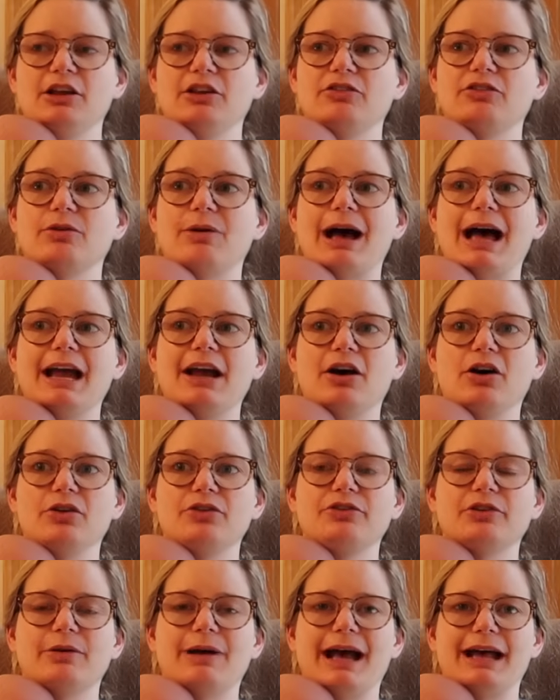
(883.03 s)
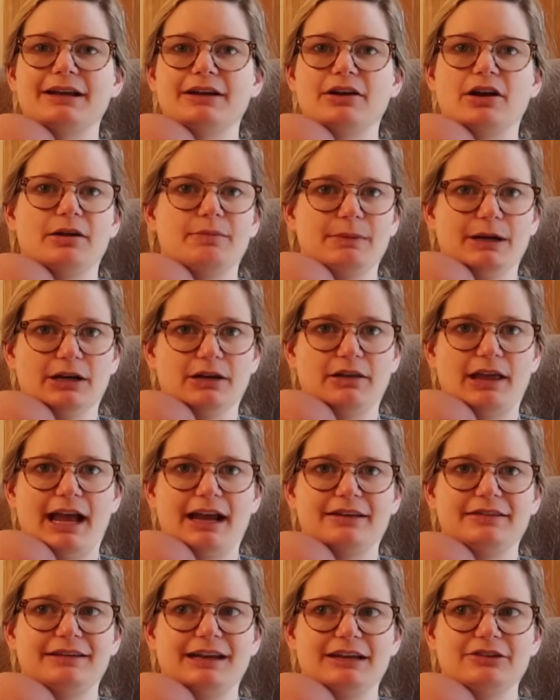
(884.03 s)
So I also added on
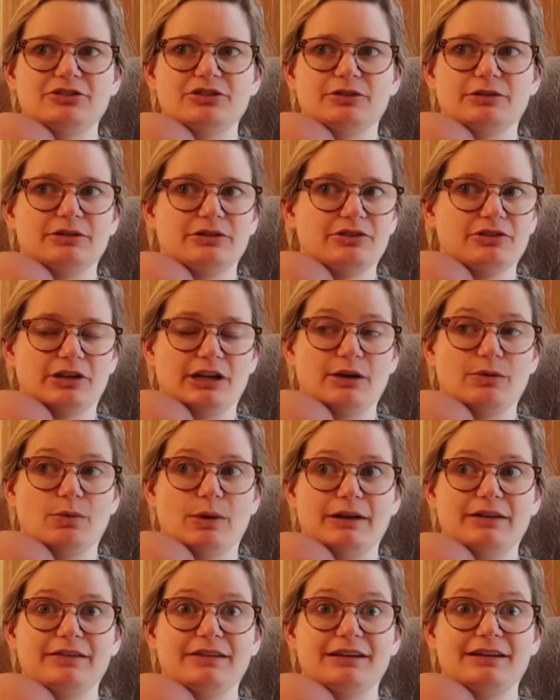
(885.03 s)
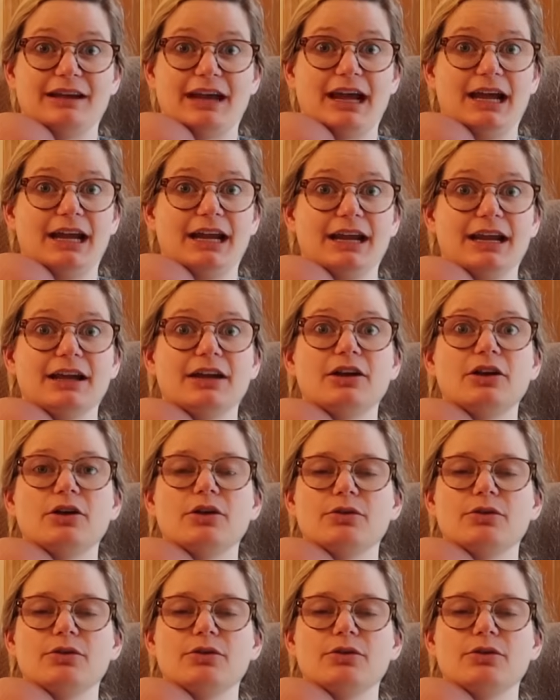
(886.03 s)
Miralax day 2 and took it once a day